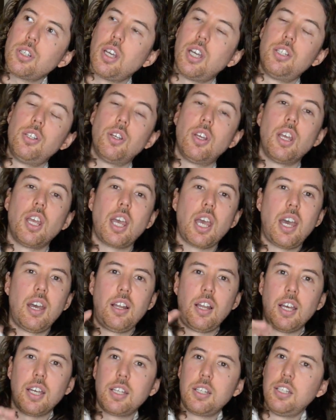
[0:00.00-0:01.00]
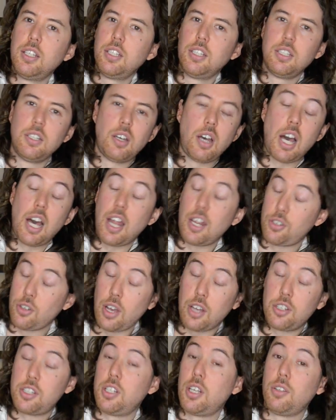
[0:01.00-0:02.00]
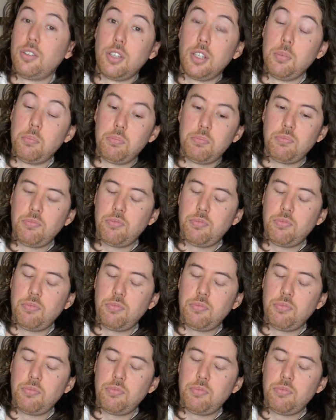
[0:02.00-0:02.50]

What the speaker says: and you can get, like, I don't actually know the